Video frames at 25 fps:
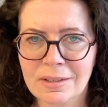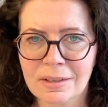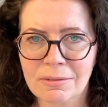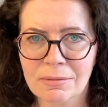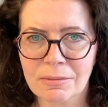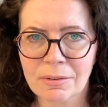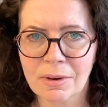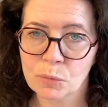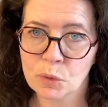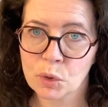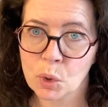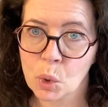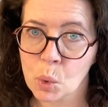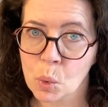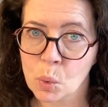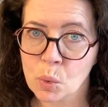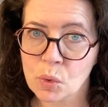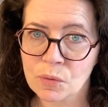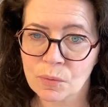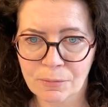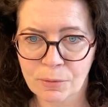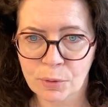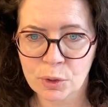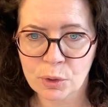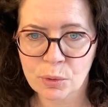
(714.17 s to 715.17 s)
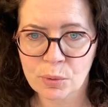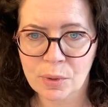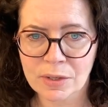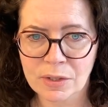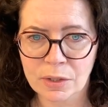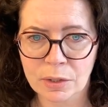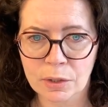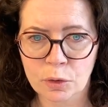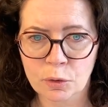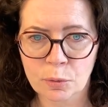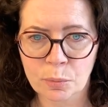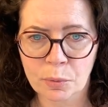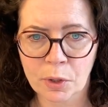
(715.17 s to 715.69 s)
of tools for you as
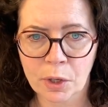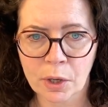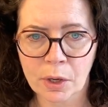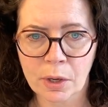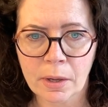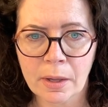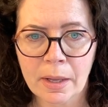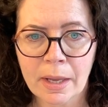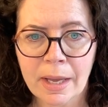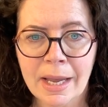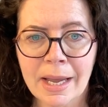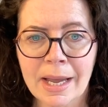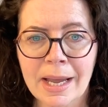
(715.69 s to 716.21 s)
an entrepreneur.